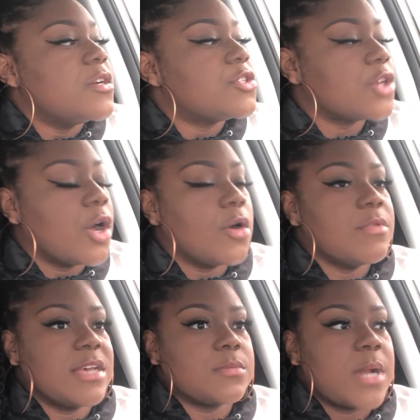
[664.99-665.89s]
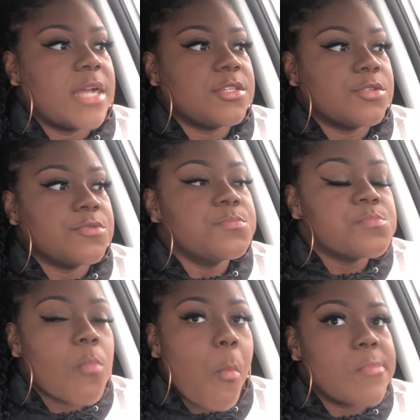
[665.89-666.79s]
So that's what I do
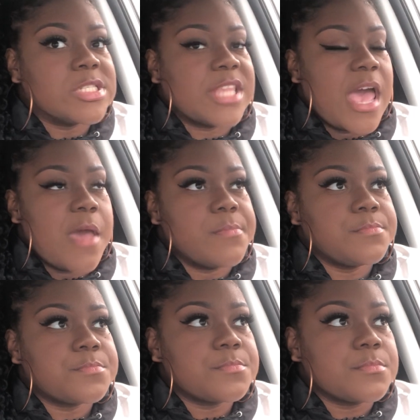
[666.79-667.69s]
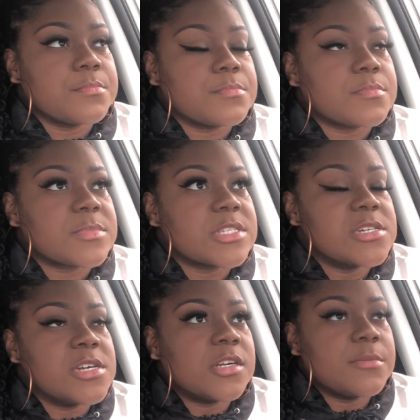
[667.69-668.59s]
with that.
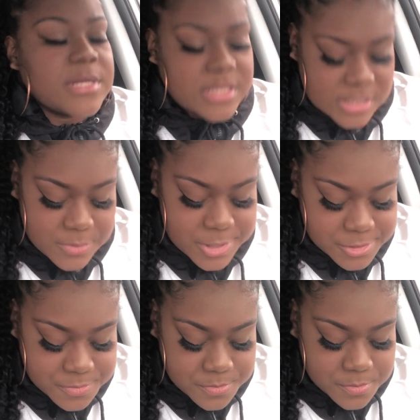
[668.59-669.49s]
Let's see what else.